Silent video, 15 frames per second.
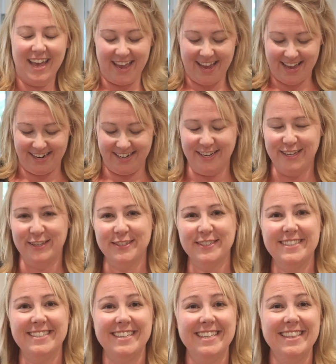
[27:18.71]
And you'll
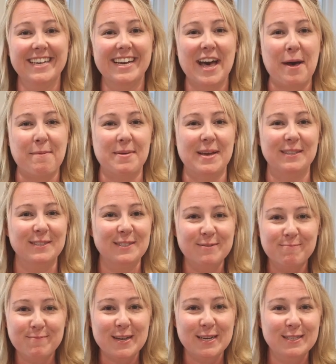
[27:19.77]
see in the comments,
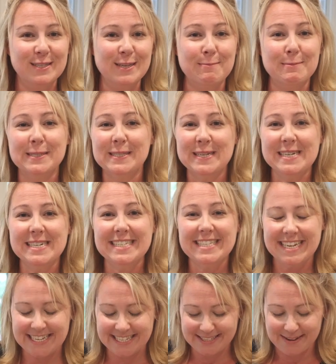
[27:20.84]
someone's gonna
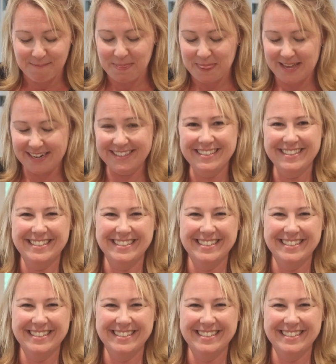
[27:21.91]
say something.